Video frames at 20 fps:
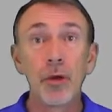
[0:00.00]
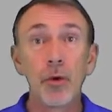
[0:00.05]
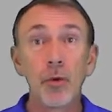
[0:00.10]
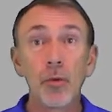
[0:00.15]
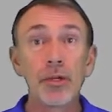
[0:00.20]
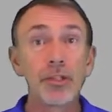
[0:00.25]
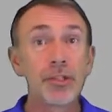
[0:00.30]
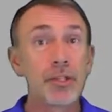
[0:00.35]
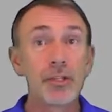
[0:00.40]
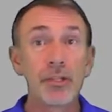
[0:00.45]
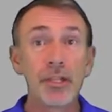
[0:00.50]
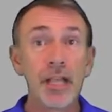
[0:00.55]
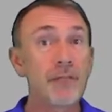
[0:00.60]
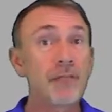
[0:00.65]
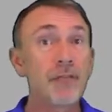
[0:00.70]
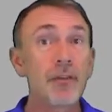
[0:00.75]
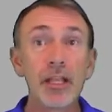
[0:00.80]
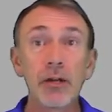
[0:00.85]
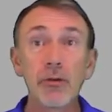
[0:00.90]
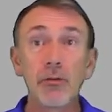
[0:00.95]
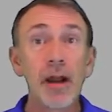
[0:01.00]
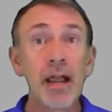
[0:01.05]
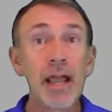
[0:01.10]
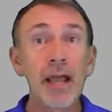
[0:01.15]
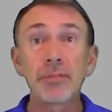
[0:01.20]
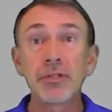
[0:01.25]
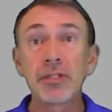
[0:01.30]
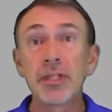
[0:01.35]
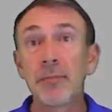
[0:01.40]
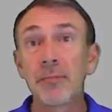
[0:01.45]
which it definitely
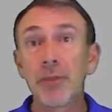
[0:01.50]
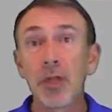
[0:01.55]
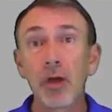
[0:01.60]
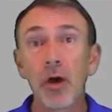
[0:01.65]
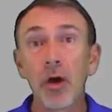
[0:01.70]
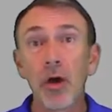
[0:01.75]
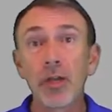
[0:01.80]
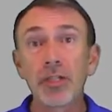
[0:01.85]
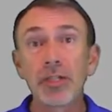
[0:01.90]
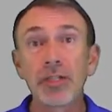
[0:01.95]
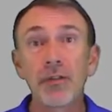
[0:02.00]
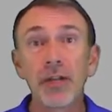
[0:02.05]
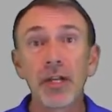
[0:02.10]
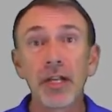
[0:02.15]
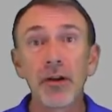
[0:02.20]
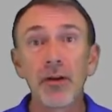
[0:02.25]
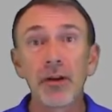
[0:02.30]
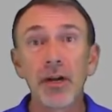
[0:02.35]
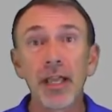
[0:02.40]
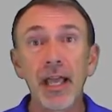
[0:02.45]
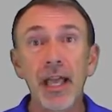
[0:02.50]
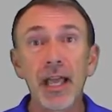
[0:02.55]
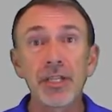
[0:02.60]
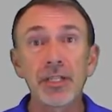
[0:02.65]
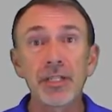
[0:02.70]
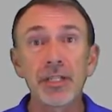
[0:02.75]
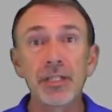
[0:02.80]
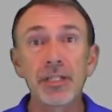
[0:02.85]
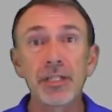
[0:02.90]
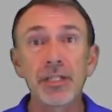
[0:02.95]
ramps up the cost of an
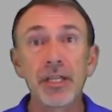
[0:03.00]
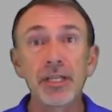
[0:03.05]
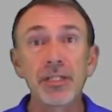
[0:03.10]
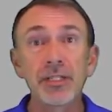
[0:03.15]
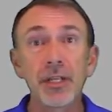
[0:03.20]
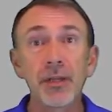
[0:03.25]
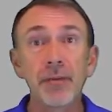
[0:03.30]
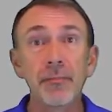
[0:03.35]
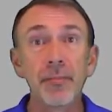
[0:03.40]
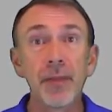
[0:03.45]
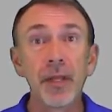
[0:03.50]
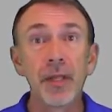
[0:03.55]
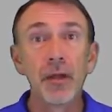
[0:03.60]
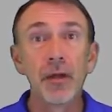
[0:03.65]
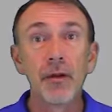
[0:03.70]
irrigation system